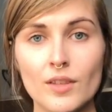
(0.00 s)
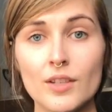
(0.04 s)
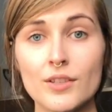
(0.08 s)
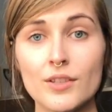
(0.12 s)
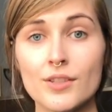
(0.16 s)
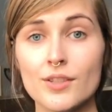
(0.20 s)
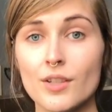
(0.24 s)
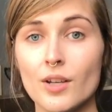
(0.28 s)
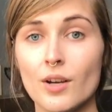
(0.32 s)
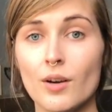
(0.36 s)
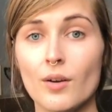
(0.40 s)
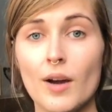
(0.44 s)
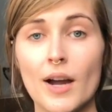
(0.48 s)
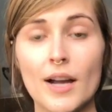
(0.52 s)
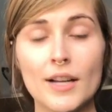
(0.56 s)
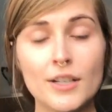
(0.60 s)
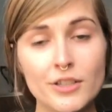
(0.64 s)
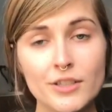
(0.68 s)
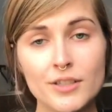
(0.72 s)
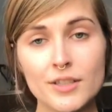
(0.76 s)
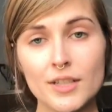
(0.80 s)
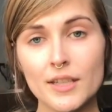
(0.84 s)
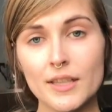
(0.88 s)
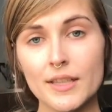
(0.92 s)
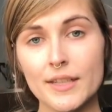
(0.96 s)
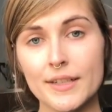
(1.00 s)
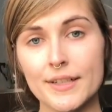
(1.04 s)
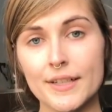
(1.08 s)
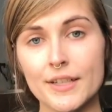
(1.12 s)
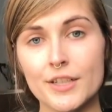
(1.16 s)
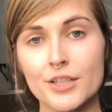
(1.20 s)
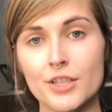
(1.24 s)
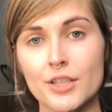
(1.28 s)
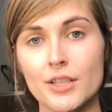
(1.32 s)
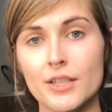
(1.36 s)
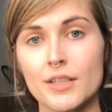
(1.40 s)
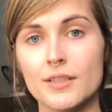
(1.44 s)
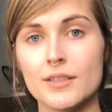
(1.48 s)
So I just did the
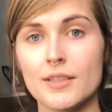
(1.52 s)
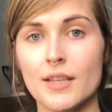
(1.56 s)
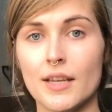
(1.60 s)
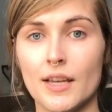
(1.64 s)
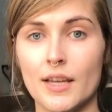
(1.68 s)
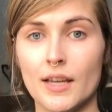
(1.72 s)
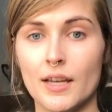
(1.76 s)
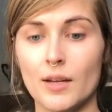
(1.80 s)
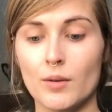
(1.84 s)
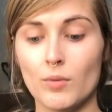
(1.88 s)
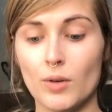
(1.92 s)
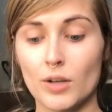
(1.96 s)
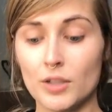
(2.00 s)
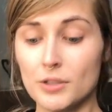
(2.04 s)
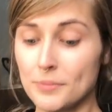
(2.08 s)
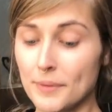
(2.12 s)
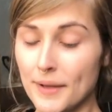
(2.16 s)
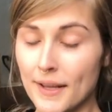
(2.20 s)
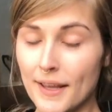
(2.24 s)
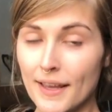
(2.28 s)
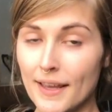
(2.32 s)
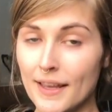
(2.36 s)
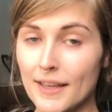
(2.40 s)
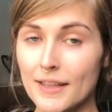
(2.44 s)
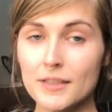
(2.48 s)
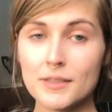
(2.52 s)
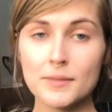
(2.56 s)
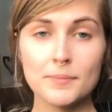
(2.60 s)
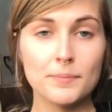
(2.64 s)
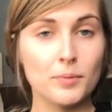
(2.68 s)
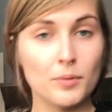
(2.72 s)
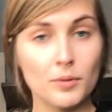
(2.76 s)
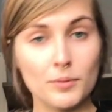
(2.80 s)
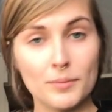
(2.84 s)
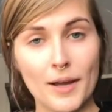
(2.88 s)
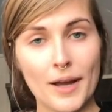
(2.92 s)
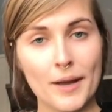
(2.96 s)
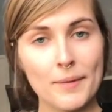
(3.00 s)
dishes and washed my hands,
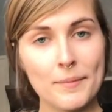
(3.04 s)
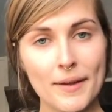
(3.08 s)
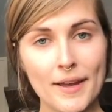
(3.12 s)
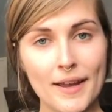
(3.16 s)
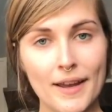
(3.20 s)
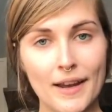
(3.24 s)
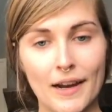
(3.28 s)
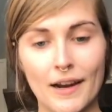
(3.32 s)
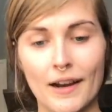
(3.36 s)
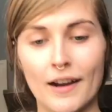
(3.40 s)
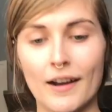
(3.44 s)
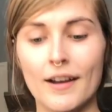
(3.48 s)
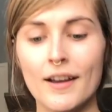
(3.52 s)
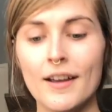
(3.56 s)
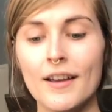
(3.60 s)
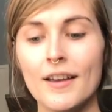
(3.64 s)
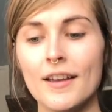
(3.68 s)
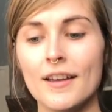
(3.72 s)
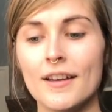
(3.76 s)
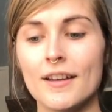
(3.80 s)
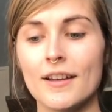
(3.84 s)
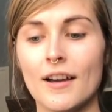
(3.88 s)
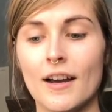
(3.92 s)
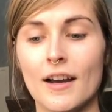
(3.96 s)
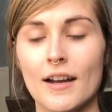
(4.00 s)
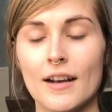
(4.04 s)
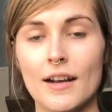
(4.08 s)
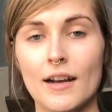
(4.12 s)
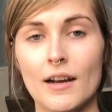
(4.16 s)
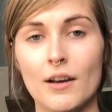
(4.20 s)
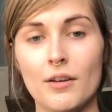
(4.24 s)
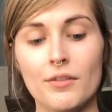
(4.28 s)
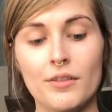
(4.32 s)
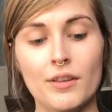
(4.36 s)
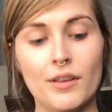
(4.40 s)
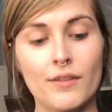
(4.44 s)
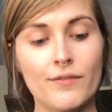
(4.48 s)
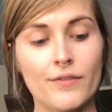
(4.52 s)
pulled back my hair, got
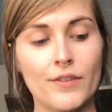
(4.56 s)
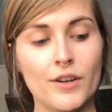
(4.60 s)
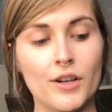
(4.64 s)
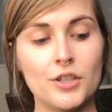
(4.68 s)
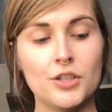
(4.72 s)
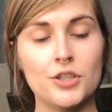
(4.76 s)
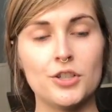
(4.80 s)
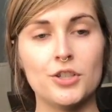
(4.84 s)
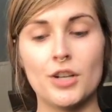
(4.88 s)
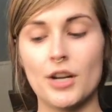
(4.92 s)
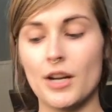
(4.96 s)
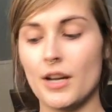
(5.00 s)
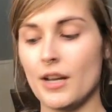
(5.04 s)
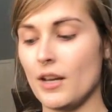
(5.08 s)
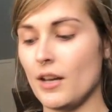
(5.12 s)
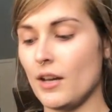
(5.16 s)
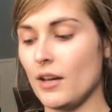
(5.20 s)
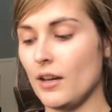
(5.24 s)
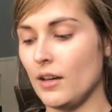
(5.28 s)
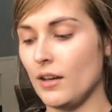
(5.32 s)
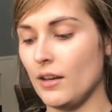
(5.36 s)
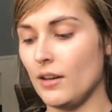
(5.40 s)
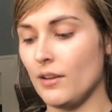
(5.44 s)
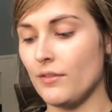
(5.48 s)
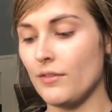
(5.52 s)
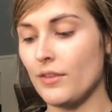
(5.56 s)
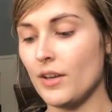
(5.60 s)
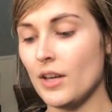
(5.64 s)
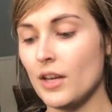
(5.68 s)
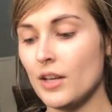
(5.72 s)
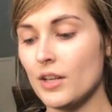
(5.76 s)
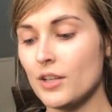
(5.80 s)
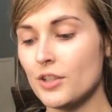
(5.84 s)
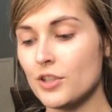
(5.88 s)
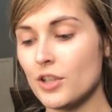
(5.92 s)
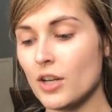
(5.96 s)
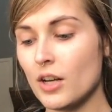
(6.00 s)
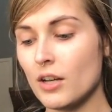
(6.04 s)
out the first tray of
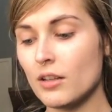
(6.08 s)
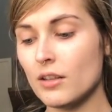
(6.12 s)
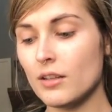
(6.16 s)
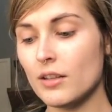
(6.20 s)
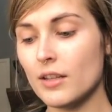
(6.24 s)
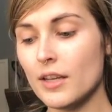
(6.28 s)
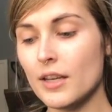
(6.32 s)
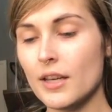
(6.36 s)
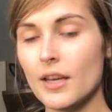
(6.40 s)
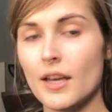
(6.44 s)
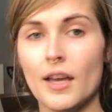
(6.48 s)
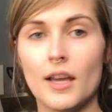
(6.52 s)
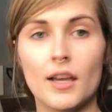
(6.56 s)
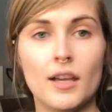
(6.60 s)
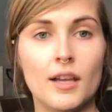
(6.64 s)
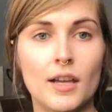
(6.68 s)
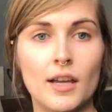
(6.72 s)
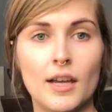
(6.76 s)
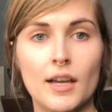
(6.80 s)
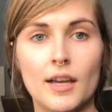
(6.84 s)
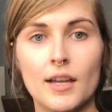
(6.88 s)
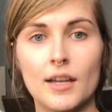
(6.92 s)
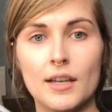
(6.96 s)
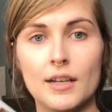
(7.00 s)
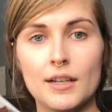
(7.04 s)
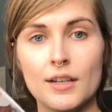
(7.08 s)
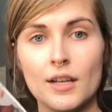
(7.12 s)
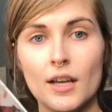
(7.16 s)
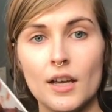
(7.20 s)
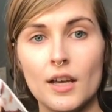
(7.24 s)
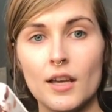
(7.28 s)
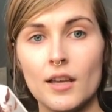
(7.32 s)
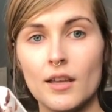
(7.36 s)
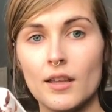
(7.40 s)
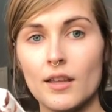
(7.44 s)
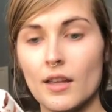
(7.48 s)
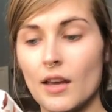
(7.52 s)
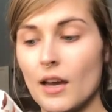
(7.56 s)
chocolate, and
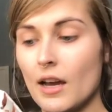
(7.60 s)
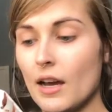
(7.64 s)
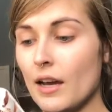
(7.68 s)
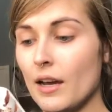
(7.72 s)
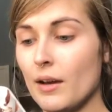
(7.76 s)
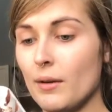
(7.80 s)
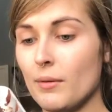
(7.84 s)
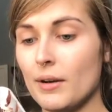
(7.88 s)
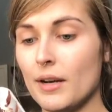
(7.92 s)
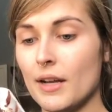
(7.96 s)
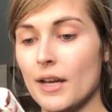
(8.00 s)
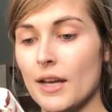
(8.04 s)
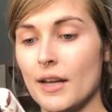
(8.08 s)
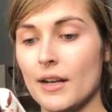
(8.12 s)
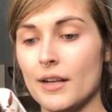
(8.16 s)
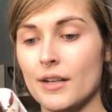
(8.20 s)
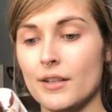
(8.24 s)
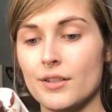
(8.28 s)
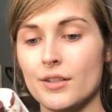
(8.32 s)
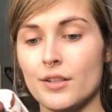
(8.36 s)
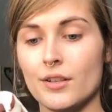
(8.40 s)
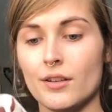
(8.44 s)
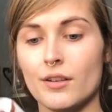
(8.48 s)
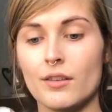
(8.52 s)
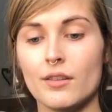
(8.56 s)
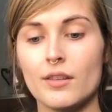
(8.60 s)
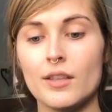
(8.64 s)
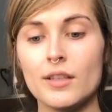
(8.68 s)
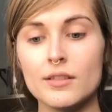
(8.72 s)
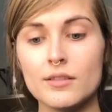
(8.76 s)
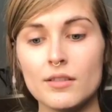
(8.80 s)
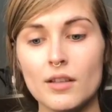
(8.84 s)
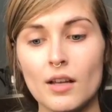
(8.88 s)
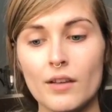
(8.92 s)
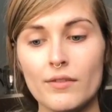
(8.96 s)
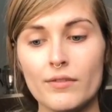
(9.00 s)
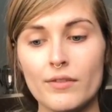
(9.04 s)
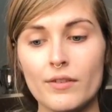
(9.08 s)
I went ahead and took
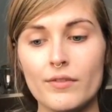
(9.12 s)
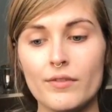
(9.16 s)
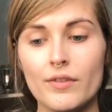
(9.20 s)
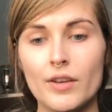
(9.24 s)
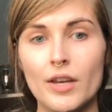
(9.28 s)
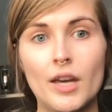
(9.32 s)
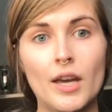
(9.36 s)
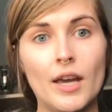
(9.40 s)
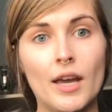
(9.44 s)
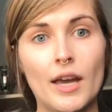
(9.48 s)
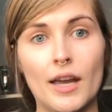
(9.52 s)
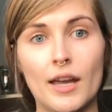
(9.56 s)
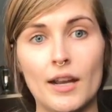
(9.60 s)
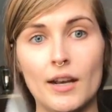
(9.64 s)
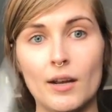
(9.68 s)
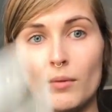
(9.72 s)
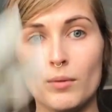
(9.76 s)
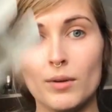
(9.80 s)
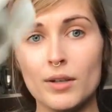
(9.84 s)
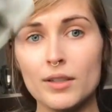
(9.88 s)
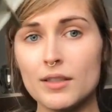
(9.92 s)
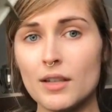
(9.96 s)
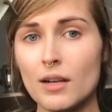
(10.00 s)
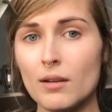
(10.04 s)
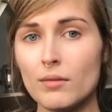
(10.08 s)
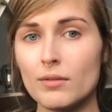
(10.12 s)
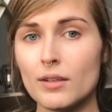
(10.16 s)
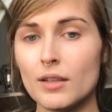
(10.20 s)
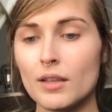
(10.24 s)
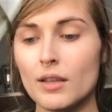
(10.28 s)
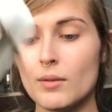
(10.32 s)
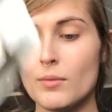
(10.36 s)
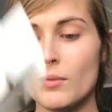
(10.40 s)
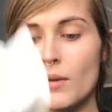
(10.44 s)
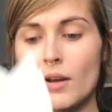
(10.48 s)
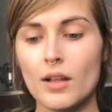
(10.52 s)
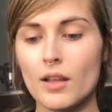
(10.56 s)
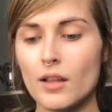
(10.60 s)
this off of it, and it worked out
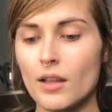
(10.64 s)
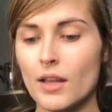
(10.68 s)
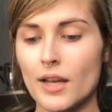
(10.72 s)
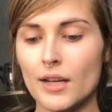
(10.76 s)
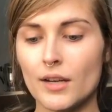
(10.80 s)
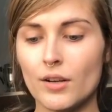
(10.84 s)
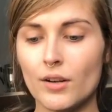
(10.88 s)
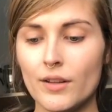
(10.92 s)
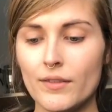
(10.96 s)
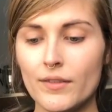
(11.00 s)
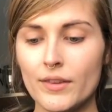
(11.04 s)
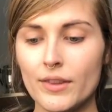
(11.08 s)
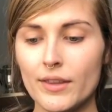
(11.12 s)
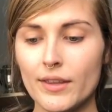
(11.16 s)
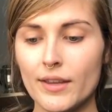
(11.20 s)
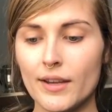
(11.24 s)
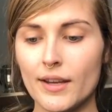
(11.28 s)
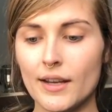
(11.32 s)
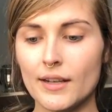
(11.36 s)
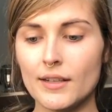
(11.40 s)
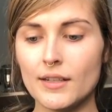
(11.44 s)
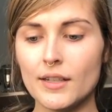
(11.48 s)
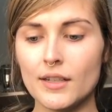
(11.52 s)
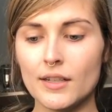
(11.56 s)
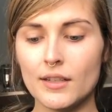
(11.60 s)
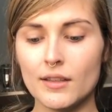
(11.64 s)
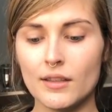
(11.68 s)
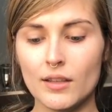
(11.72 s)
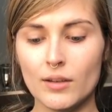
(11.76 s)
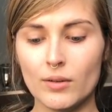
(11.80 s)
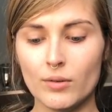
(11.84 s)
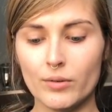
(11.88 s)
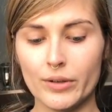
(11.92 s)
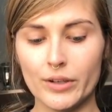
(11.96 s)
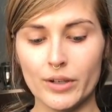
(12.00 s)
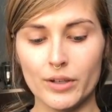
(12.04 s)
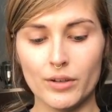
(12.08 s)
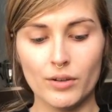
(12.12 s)
really well. I don't even think I needed the
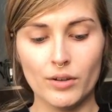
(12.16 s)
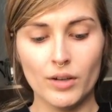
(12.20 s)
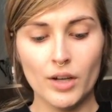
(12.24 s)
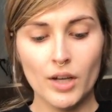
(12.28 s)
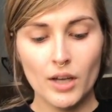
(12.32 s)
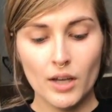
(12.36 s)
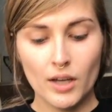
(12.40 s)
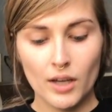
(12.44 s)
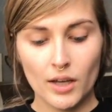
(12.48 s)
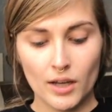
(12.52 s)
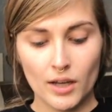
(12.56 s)
oil.